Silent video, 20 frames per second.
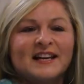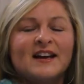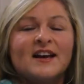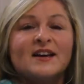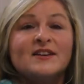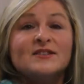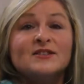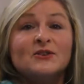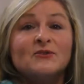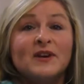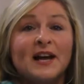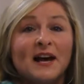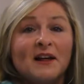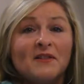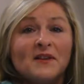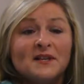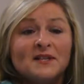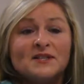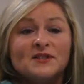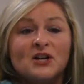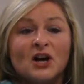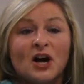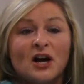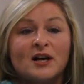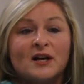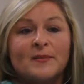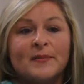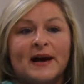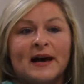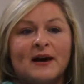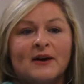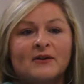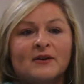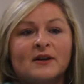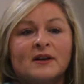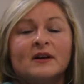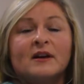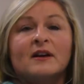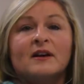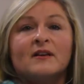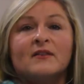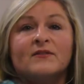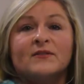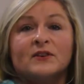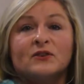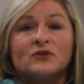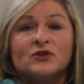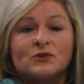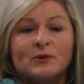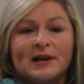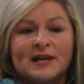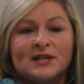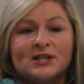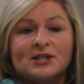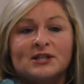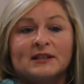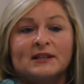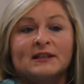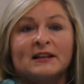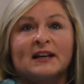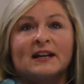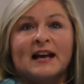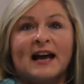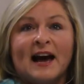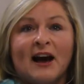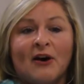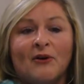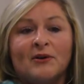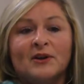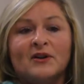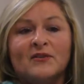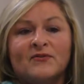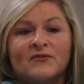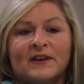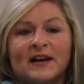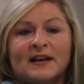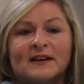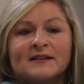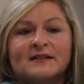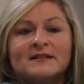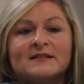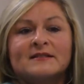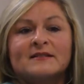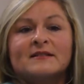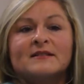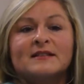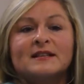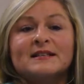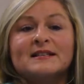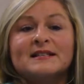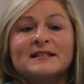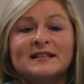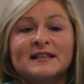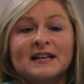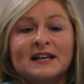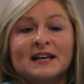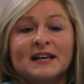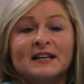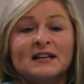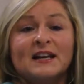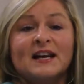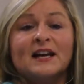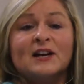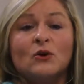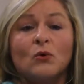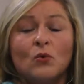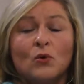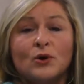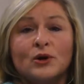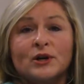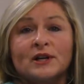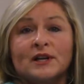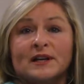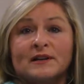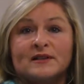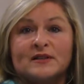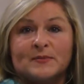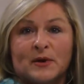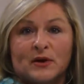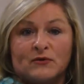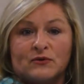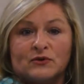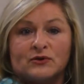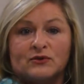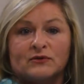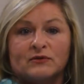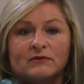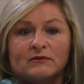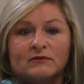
So now let's talk about filtration and how it affects the skin and organ exposure.